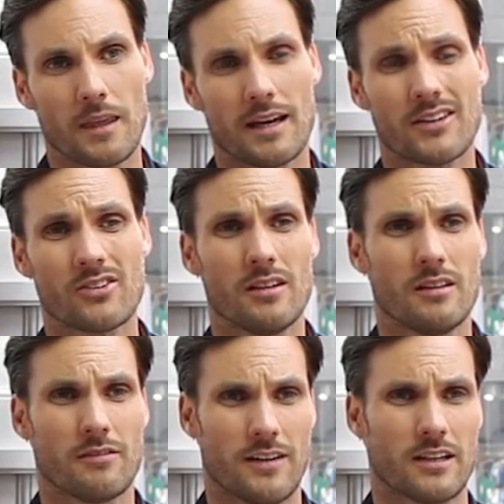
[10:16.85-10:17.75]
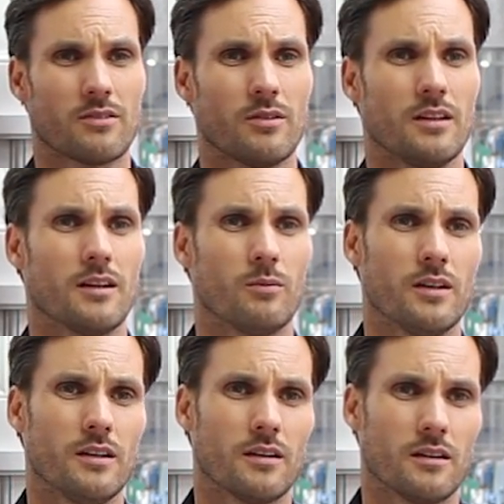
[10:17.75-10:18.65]
And actually the factory that
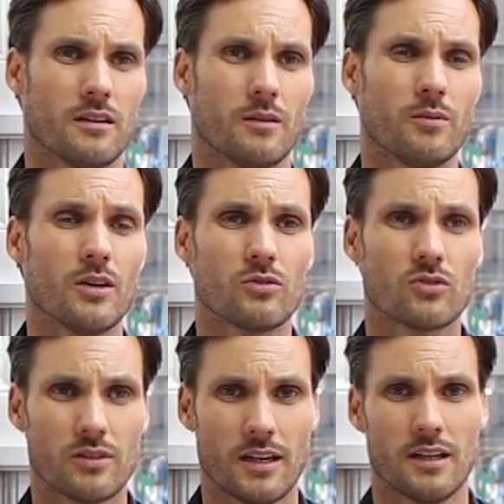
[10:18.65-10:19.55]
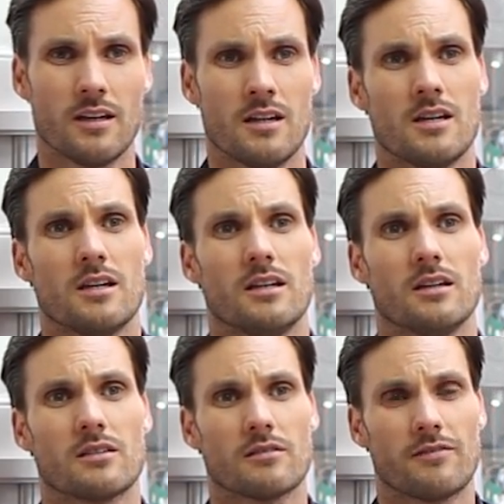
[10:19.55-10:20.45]
we own today
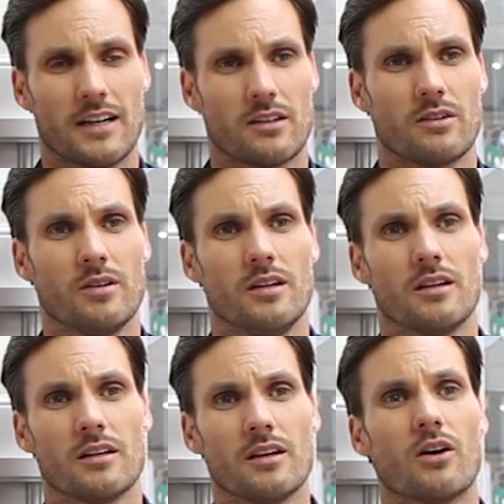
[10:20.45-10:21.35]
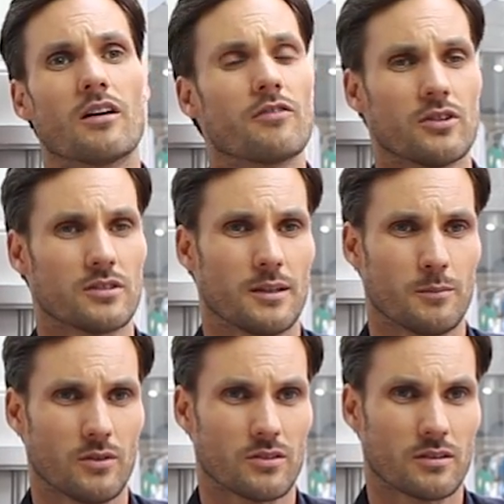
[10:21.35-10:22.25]
is the factory that did our first
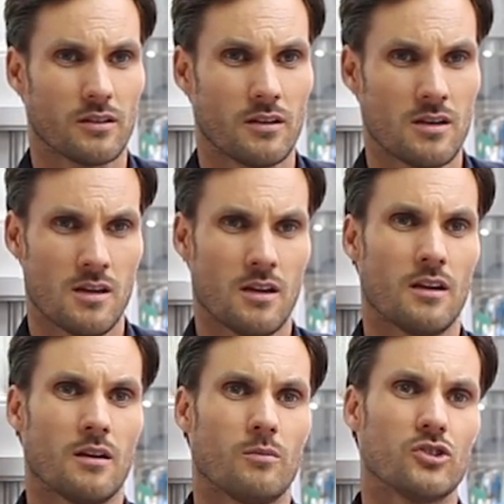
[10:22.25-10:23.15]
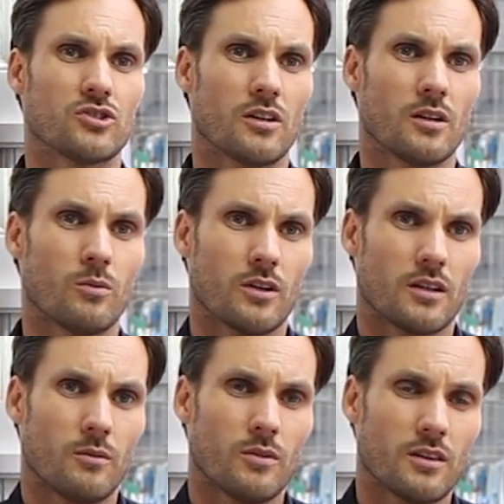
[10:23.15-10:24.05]
samples. We started
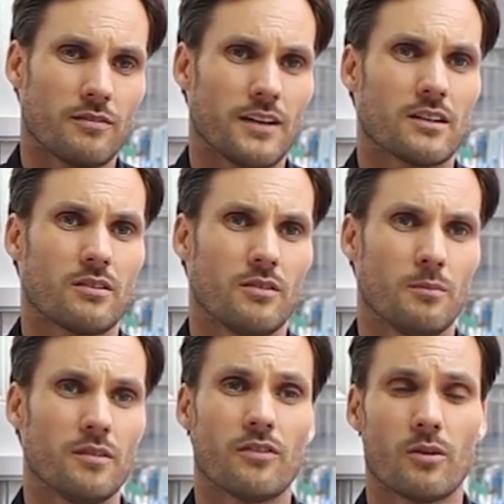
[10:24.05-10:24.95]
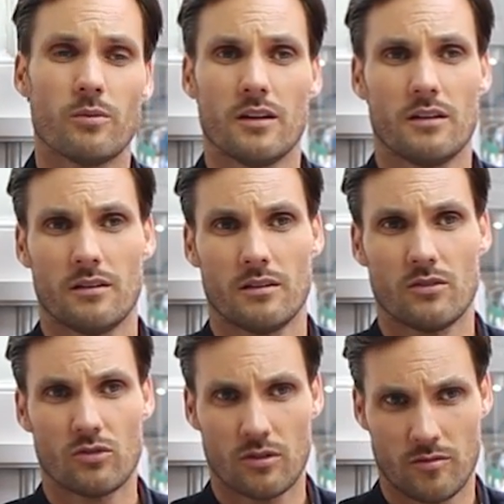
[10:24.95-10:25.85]
working with the factory before we
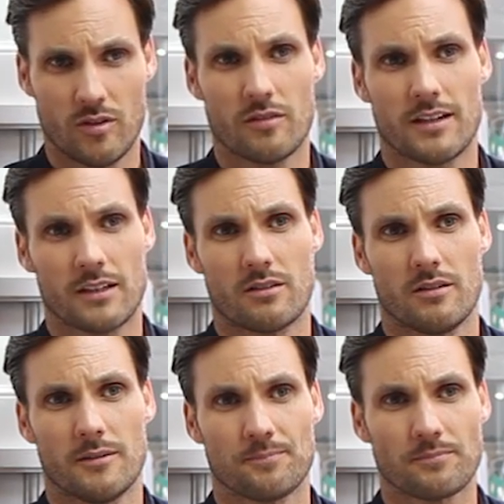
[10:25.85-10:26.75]
took over the factory.